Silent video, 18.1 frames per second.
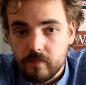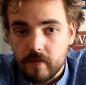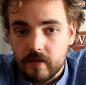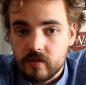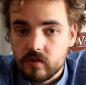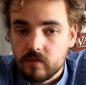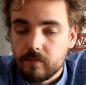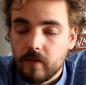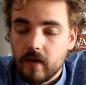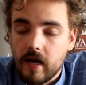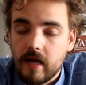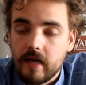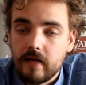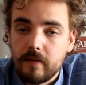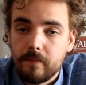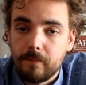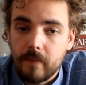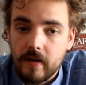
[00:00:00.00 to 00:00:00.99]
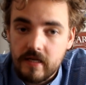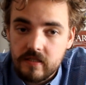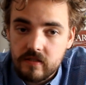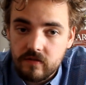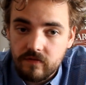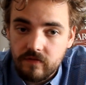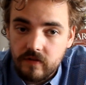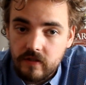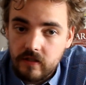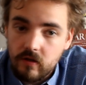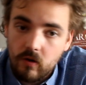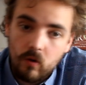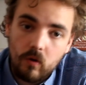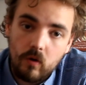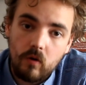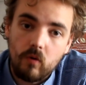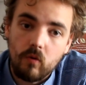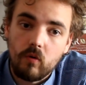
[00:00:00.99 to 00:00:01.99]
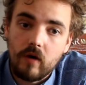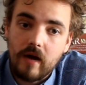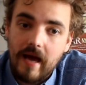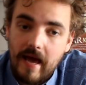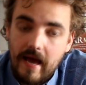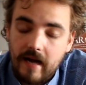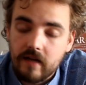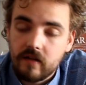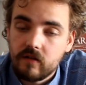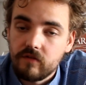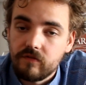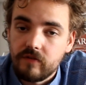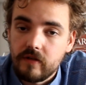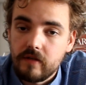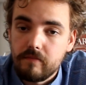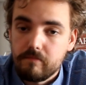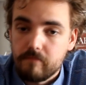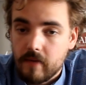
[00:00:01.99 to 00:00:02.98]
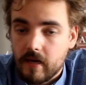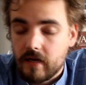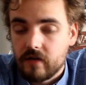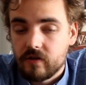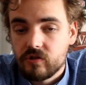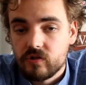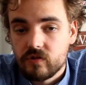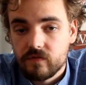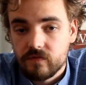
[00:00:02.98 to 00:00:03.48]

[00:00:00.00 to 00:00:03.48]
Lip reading: by supplying passively or actively managed